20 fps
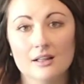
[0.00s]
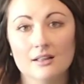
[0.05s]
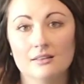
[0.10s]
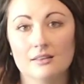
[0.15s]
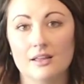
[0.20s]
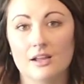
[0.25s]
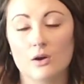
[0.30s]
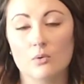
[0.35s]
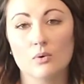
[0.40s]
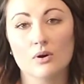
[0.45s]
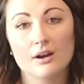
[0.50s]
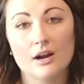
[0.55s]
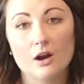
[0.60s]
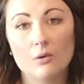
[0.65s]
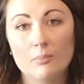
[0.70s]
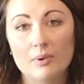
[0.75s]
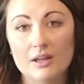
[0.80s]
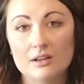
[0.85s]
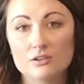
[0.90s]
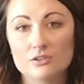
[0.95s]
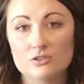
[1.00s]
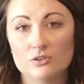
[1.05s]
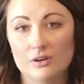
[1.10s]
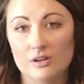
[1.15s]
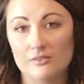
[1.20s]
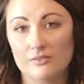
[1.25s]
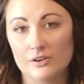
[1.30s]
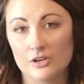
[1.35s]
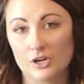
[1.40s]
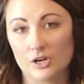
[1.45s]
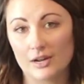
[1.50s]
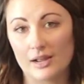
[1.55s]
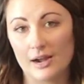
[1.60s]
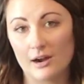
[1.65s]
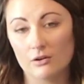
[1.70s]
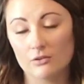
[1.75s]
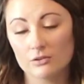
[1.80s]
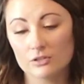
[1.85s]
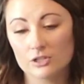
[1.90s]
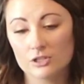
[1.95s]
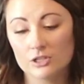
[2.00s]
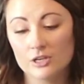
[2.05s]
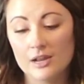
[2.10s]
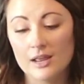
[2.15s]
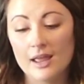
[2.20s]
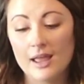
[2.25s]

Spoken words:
like a workout bench or even your couch,